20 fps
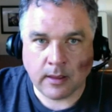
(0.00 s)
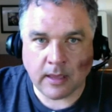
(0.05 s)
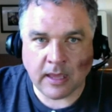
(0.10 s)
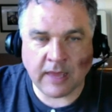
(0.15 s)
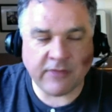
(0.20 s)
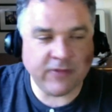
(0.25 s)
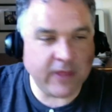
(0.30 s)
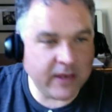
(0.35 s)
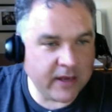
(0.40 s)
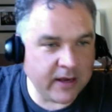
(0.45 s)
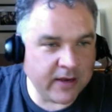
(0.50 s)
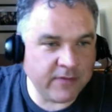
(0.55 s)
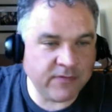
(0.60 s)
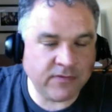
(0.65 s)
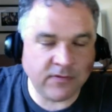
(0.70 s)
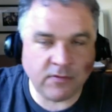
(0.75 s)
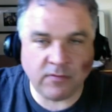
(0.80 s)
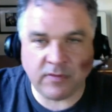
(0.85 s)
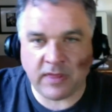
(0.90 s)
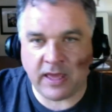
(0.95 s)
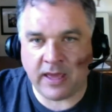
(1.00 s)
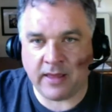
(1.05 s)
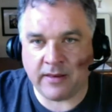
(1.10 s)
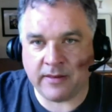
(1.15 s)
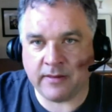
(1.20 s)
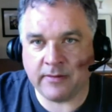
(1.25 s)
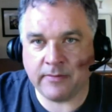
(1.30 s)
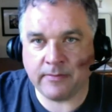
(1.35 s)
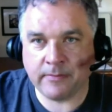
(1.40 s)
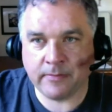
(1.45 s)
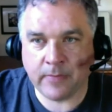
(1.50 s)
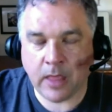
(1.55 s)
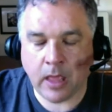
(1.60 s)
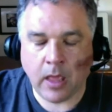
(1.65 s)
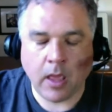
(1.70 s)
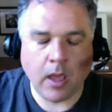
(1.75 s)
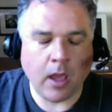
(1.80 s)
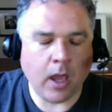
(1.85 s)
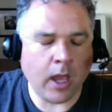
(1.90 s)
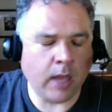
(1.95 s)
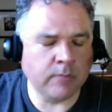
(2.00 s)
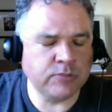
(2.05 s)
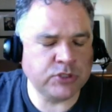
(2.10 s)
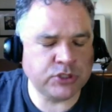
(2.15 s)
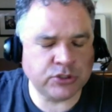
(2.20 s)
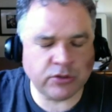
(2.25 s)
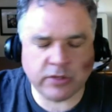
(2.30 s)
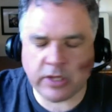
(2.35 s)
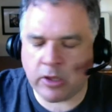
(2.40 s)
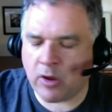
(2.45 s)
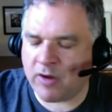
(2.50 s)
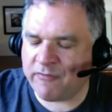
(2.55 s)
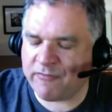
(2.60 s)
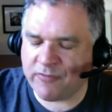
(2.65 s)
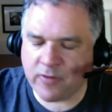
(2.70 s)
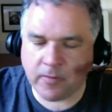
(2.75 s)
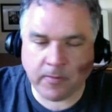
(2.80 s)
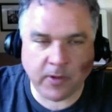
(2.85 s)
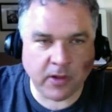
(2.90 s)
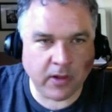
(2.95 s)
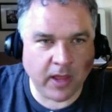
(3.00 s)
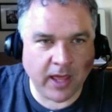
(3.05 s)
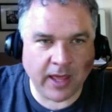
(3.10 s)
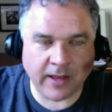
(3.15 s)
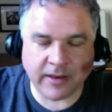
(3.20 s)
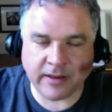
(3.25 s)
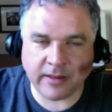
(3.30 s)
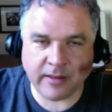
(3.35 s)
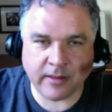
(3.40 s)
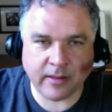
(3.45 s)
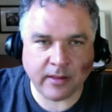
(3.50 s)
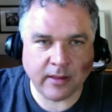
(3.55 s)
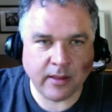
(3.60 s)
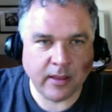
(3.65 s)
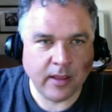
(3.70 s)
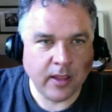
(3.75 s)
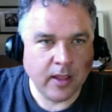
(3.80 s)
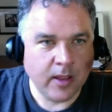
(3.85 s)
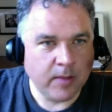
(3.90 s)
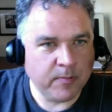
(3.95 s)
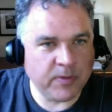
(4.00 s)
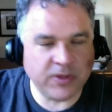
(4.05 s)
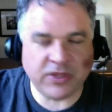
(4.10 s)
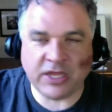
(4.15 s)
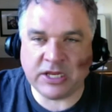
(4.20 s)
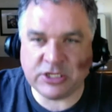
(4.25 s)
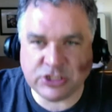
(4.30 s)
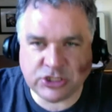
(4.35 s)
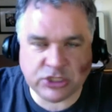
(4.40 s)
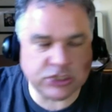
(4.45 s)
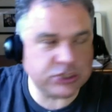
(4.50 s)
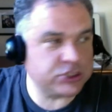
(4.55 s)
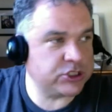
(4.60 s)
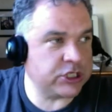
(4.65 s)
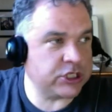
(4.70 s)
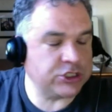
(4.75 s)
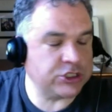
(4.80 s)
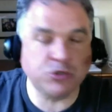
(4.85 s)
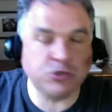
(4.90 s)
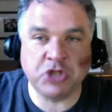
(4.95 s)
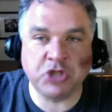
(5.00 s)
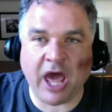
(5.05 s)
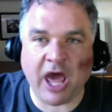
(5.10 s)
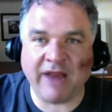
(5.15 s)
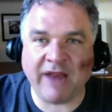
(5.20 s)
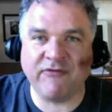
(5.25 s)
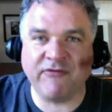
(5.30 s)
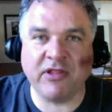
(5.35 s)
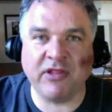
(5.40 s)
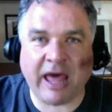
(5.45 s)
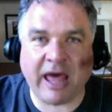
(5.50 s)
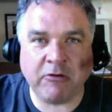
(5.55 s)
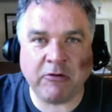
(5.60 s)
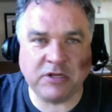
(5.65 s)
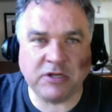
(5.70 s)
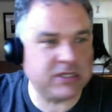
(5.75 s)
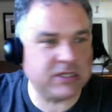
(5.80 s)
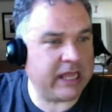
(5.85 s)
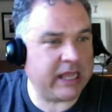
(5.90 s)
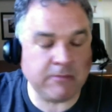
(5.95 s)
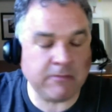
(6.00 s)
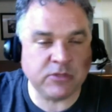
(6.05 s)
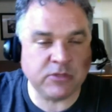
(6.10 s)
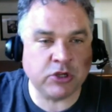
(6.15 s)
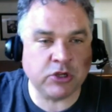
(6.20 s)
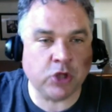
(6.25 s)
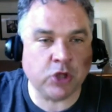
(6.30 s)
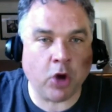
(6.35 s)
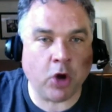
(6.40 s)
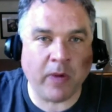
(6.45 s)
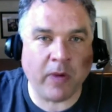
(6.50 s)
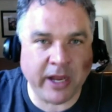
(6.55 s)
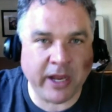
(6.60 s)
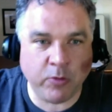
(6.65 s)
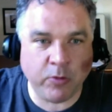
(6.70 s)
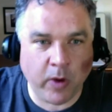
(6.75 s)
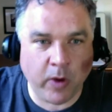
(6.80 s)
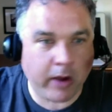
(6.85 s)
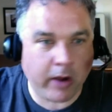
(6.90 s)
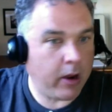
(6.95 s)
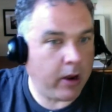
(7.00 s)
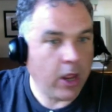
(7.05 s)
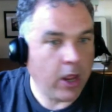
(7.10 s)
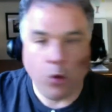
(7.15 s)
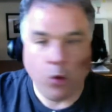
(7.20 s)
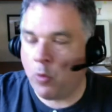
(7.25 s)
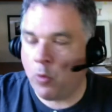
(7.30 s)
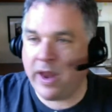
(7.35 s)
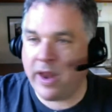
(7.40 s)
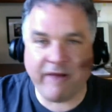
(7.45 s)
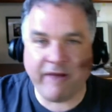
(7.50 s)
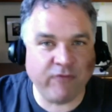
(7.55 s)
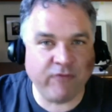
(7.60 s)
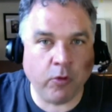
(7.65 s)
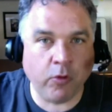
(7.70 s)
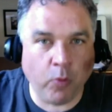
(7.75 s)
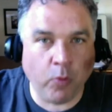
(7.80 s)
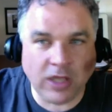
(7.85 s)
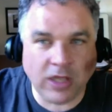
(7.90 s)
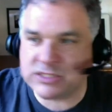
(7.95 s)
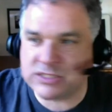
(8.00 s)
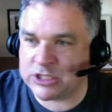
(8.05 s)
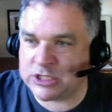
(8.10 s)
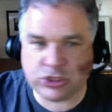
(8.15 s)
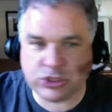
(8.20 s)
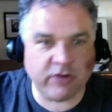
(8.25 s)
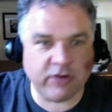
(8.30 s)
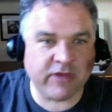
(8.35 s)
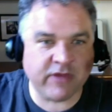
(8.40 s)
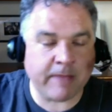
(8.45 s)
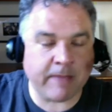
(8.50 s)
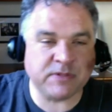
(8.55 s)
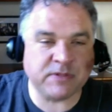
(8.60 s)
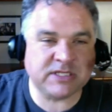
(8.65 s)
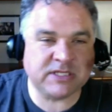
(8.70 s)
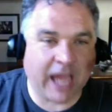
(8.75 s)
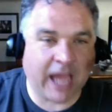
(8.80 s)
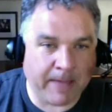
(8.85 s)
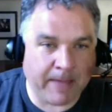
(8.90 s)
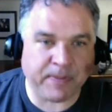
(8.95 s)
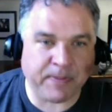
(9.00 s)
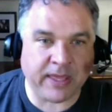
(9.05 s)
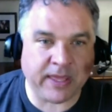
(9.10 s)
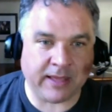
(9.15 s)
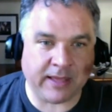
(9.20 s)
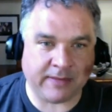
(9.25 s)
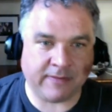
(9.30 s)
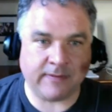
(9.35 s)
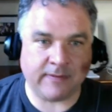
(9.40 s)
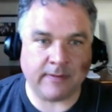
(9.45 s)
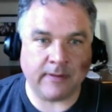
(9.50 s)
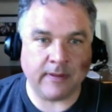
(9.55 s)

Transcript: And they didn't do that. I'm sure they offered him a lot. But they should not have allowed him to go anywhere. Whatever it was, they should have kept topping it.